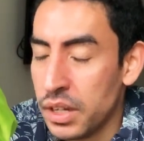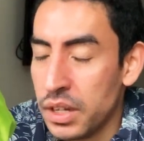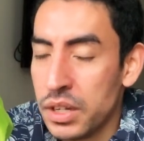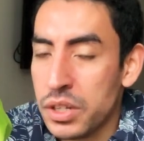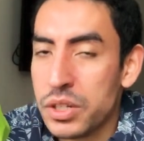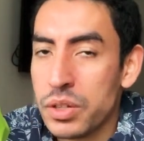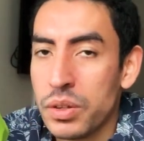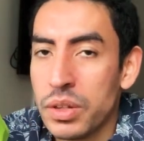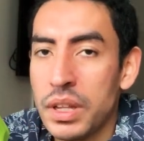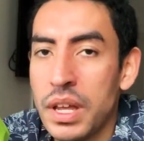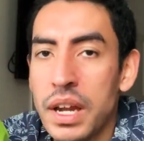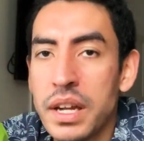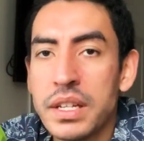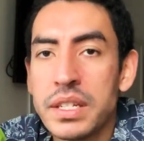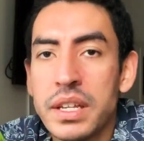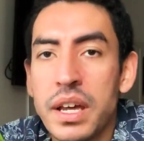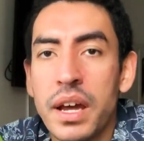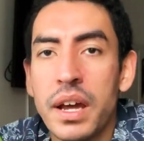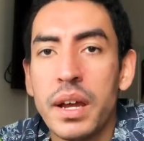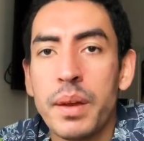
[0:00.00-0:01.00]
So a lot of
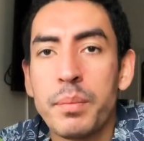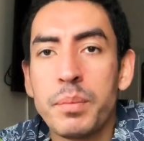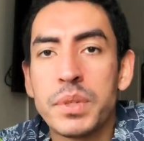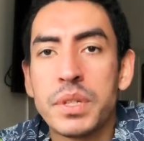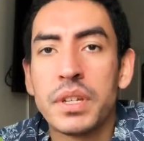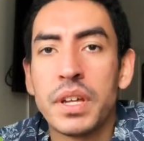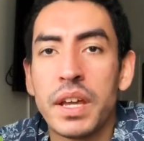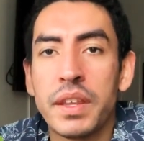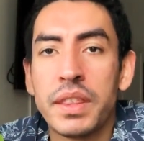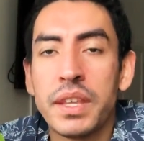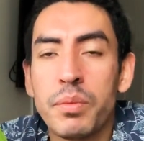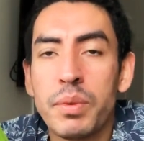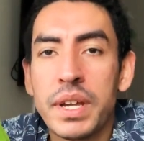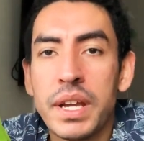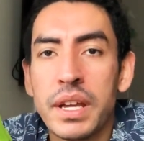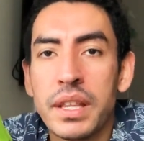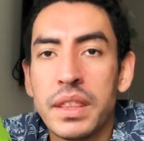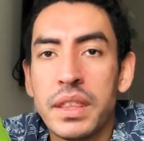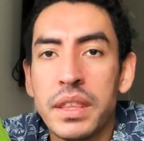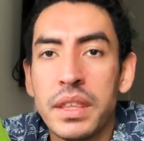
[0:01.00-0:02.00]
times I think we
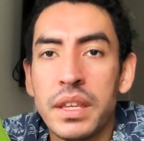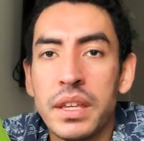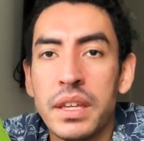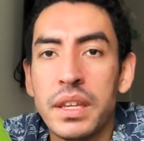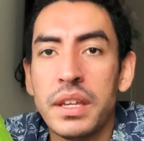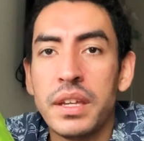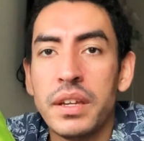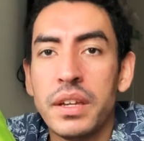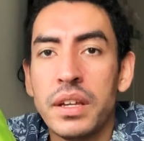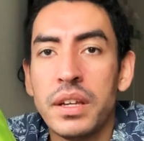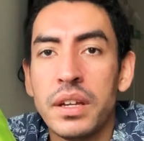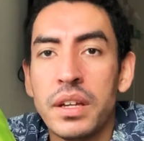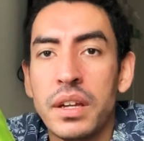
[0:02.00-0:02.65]
get the